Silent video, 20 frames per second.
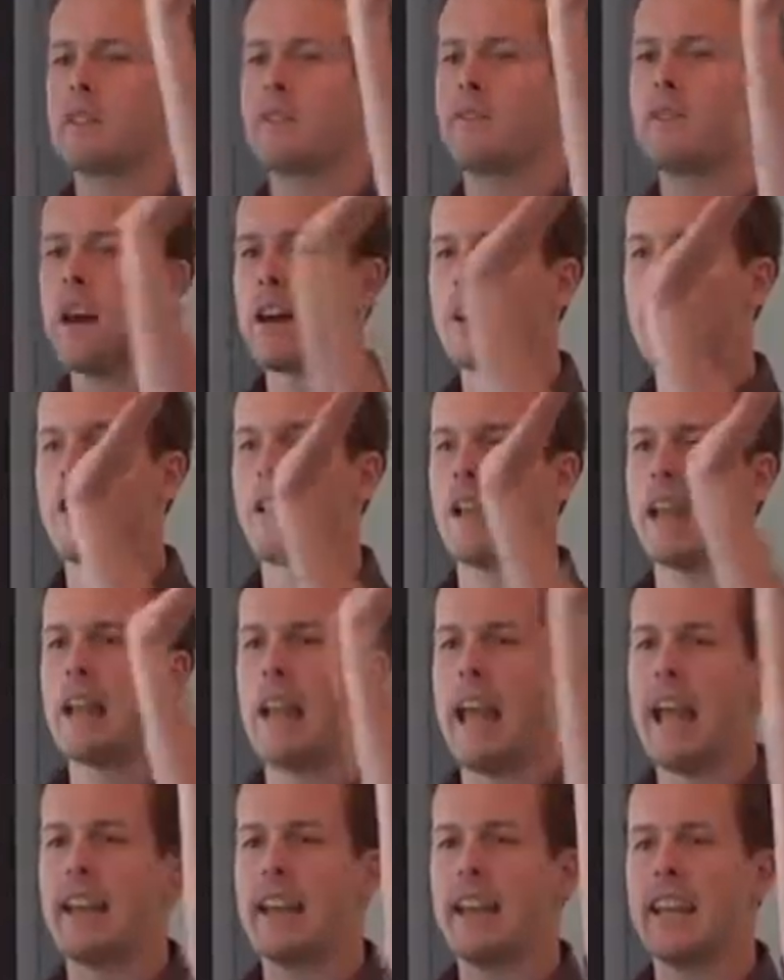funnel, and
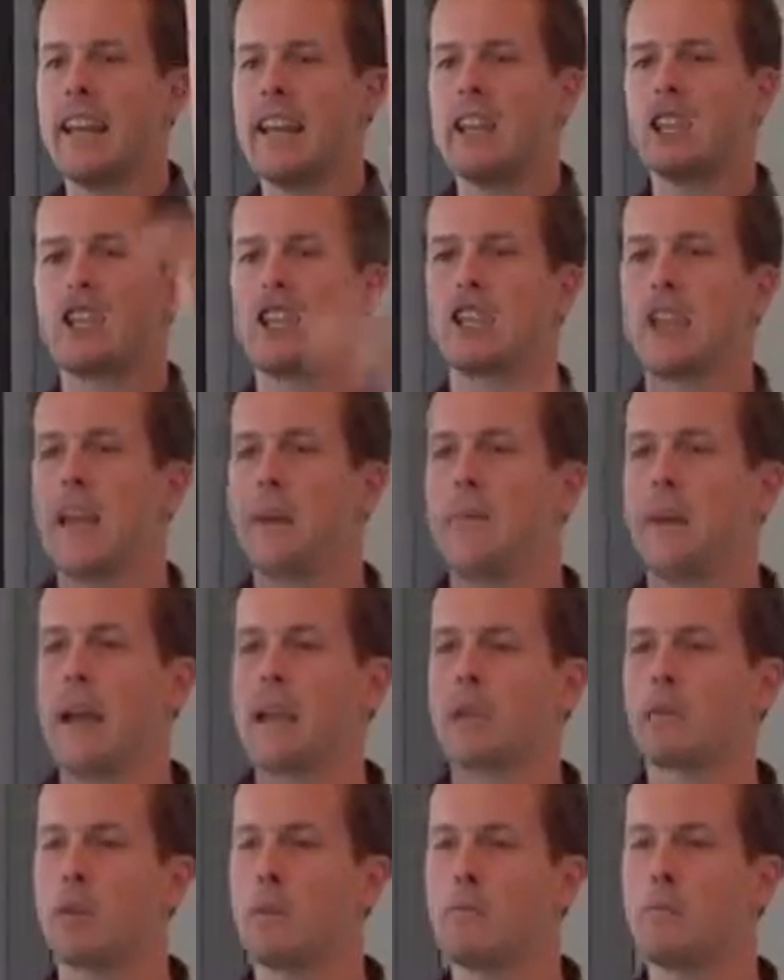at each step
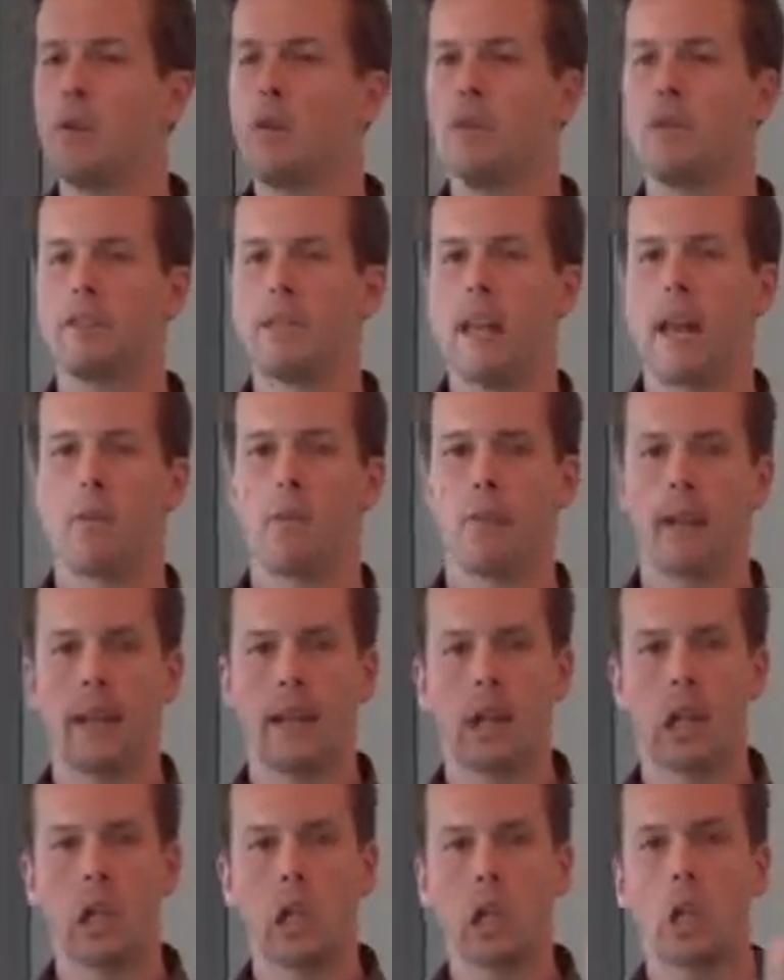as we move down, we're
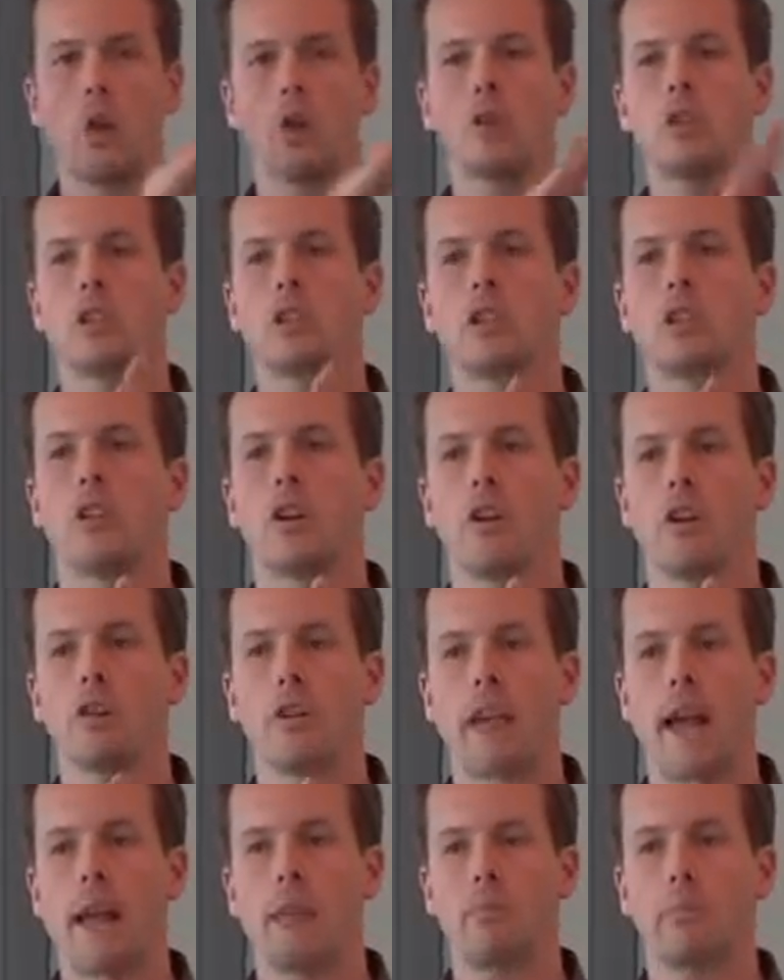getting closer to those
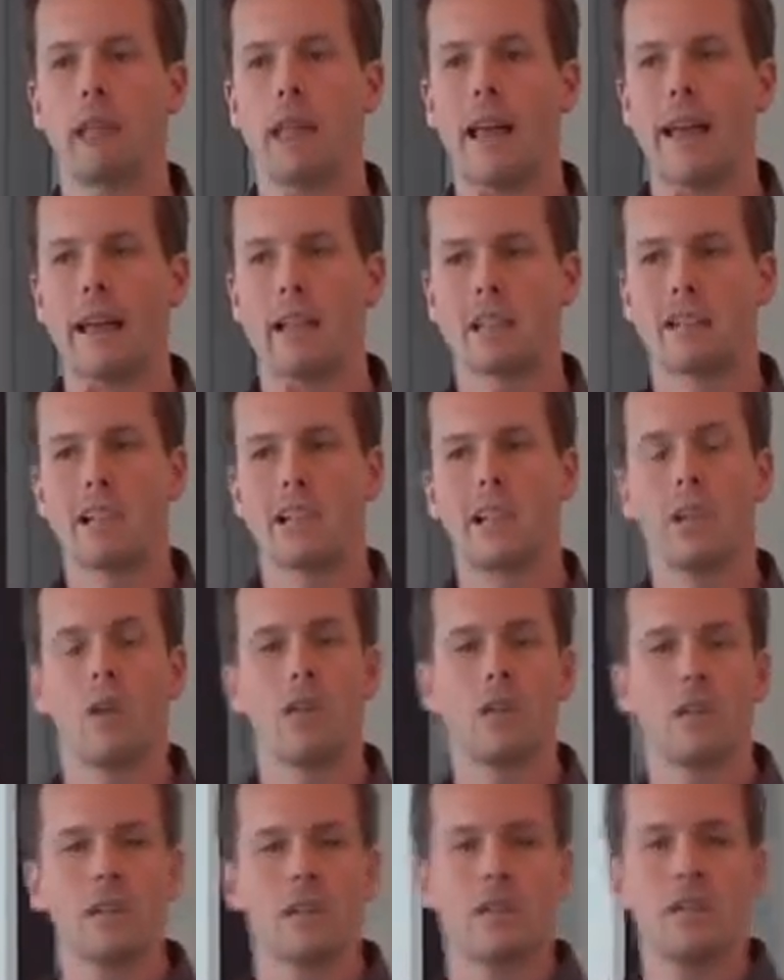A players,
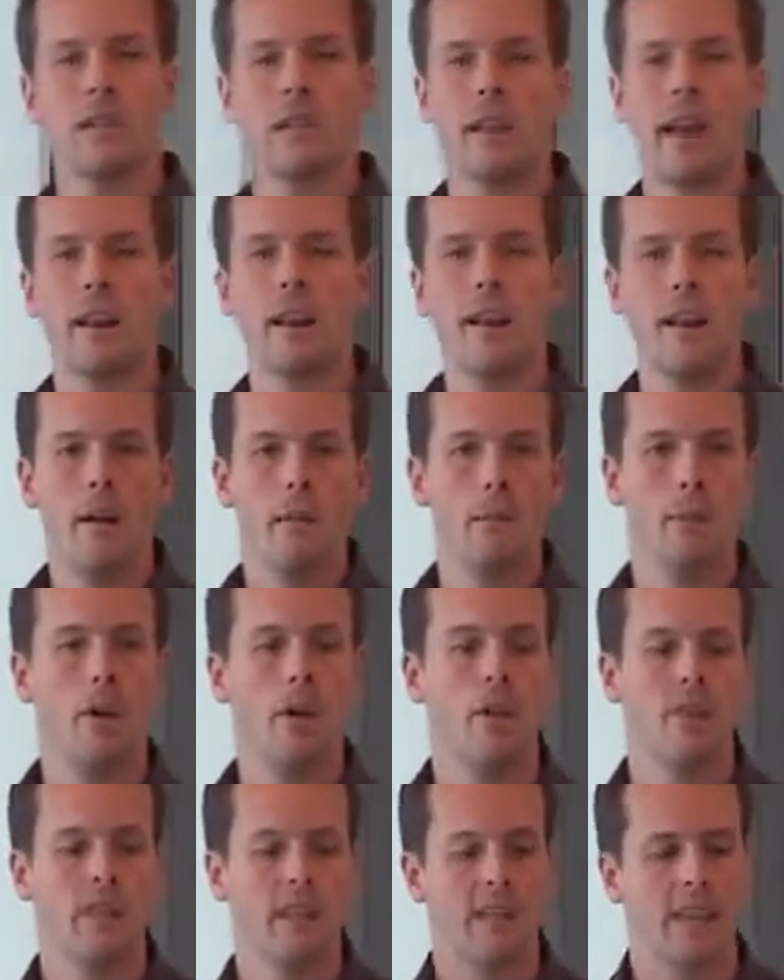closer to that
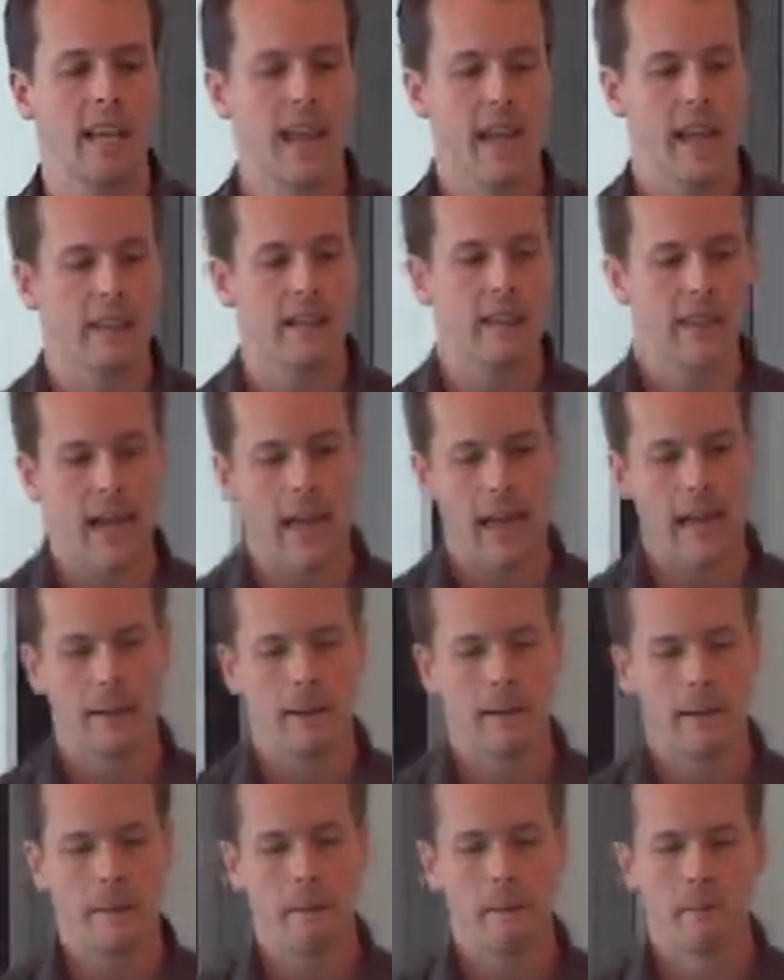perfect candidate.
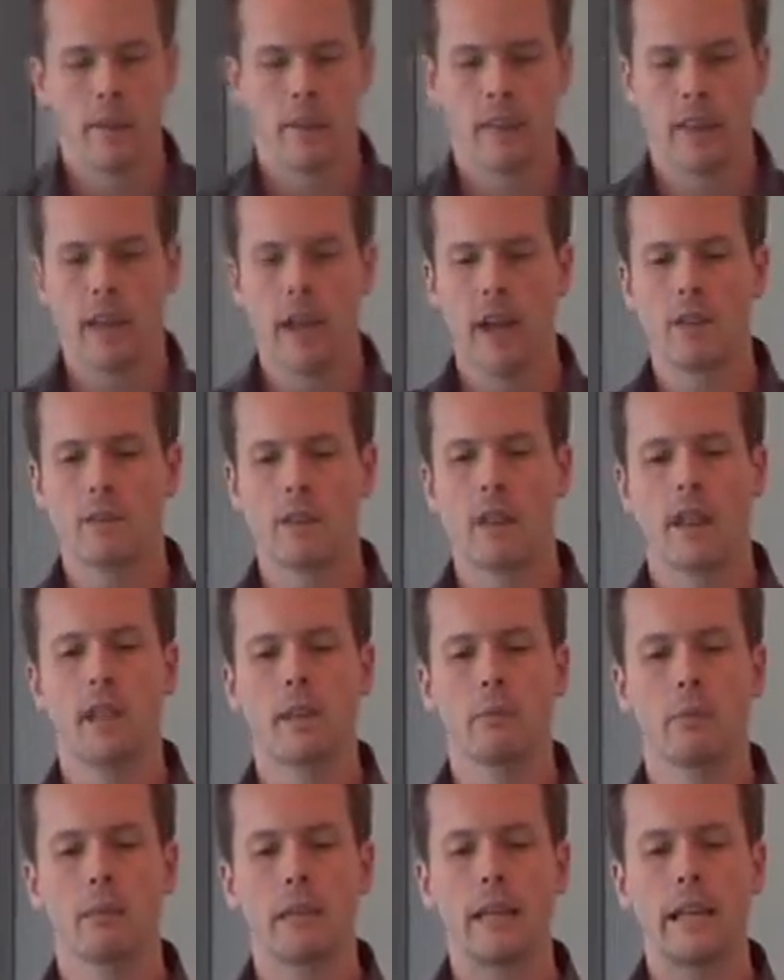Then after they
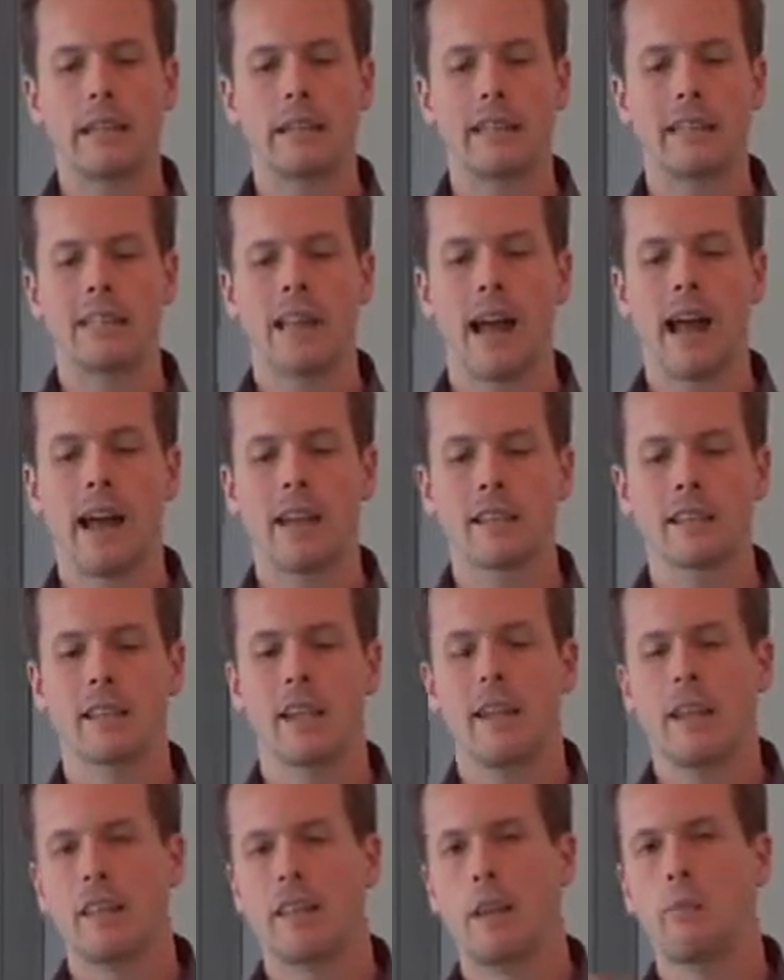complete the task,
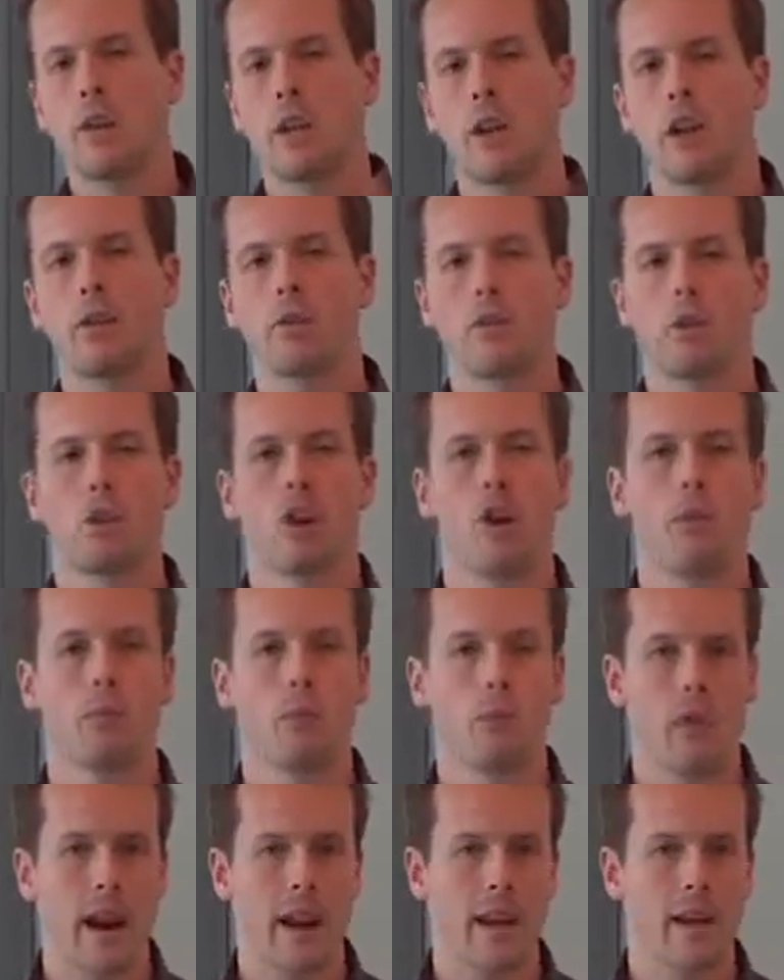then we go to a top
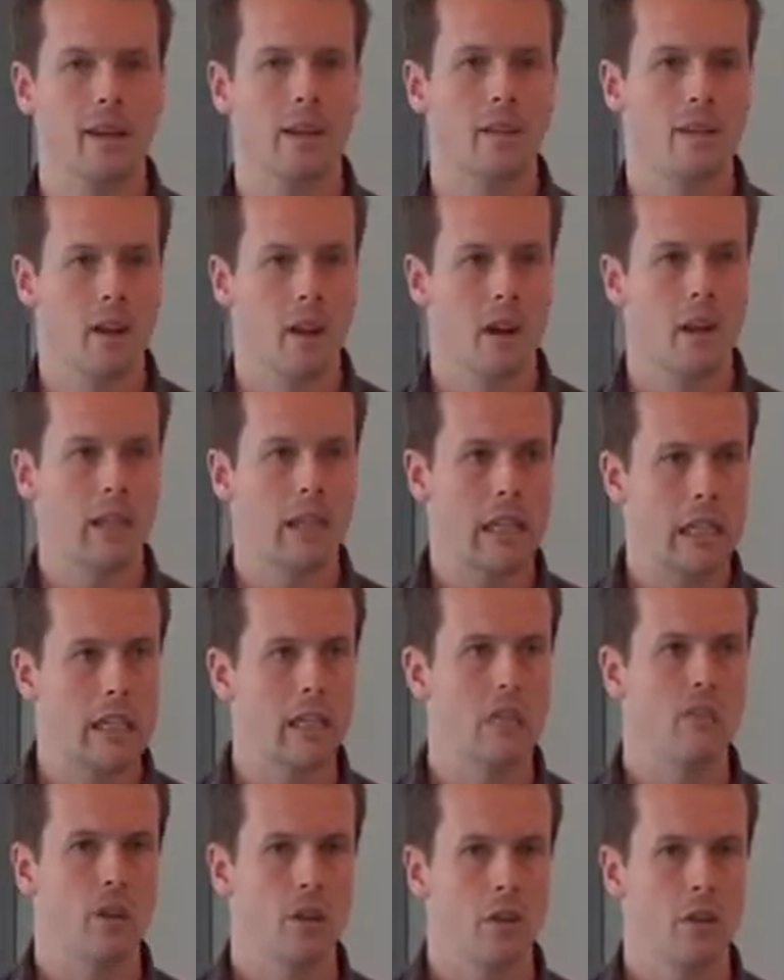grading style
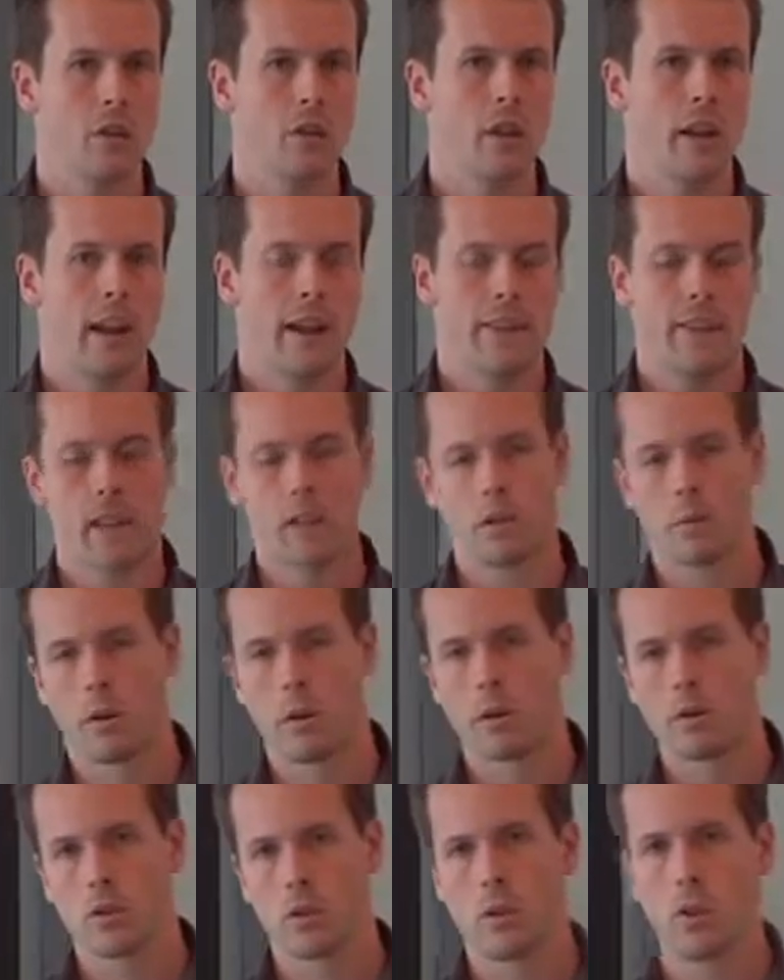interview. And that's what I
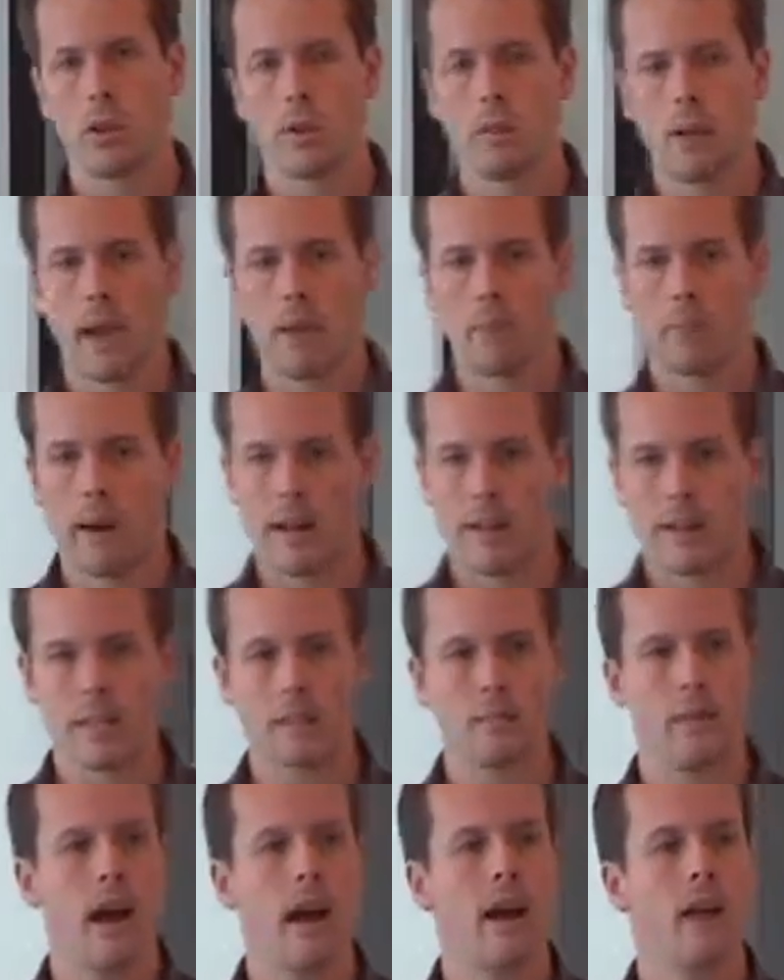was talking about, Brad
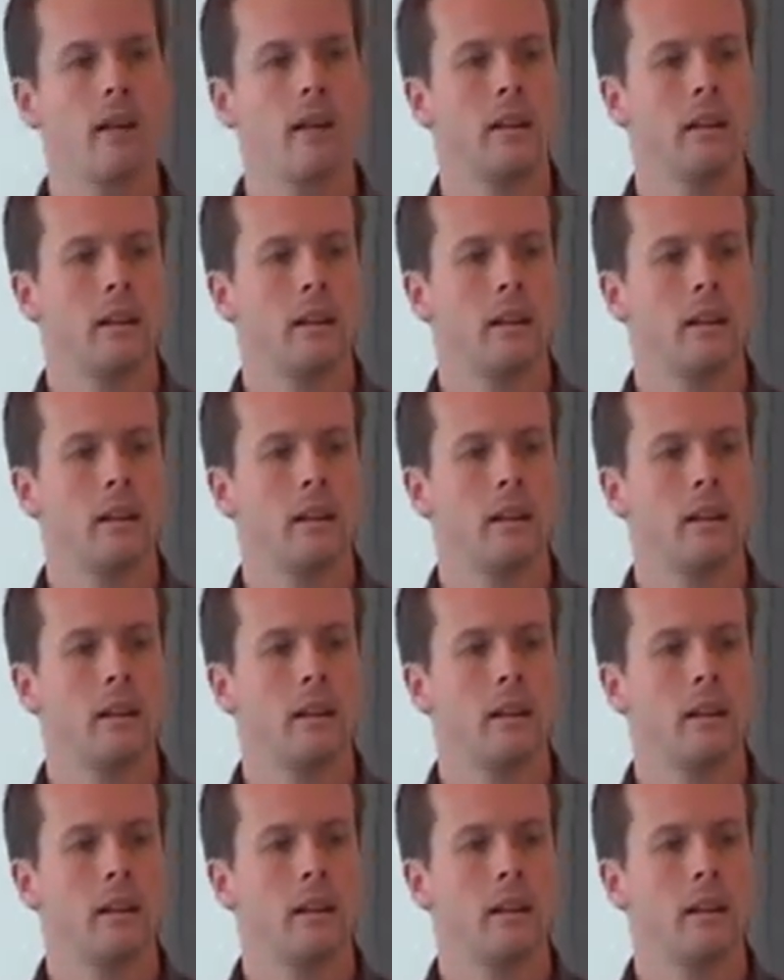Smart.